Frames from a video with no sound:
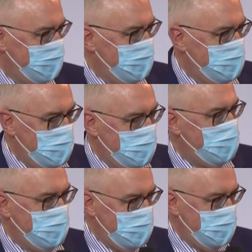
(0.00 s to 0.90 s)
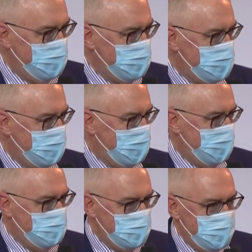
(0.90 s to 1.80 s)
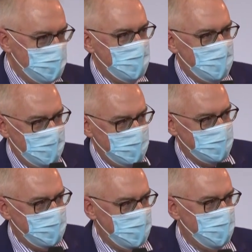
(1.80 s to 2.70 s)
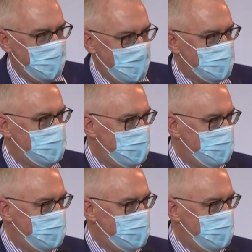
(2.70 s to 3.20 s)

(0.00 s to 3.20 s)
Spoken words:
We know how dangerous they are, but yet we can't get our act